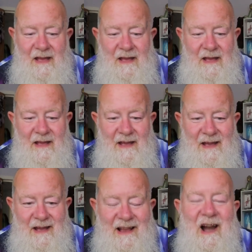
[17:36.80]

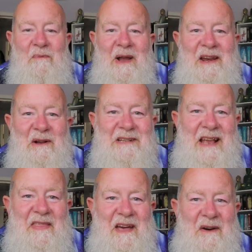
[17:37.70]
I can't wait now to
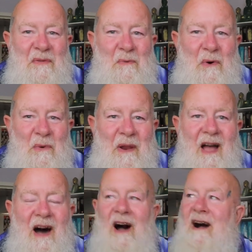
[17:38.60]
get that on the wall.
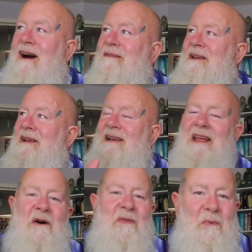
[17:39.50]
I'll
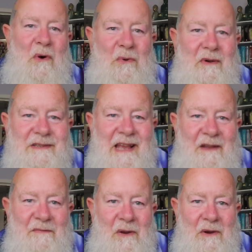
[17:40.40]
get it on the wall,
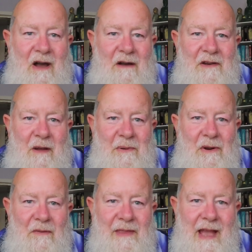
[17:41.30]
take a photograph, and I'll put
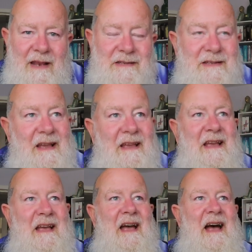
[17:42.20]
it on the end,
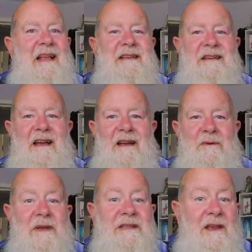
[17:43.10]
and
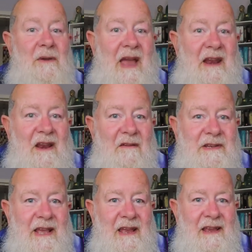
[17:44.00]
we'll see you again
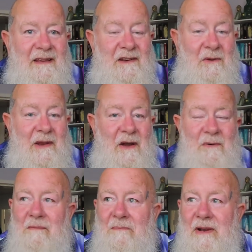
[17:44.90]
another day, no
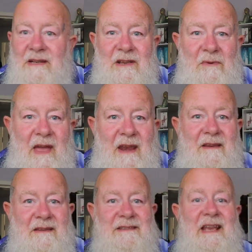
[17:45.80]
doubt. But until
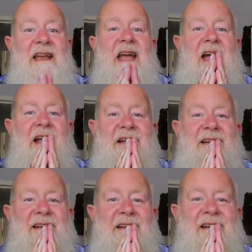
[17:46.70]
then, take care
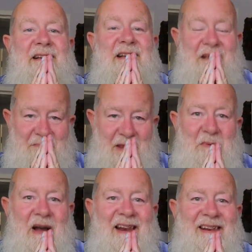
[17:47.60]
and be
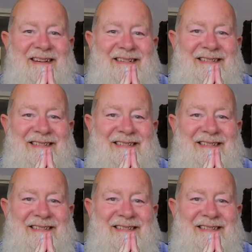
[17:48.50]
well.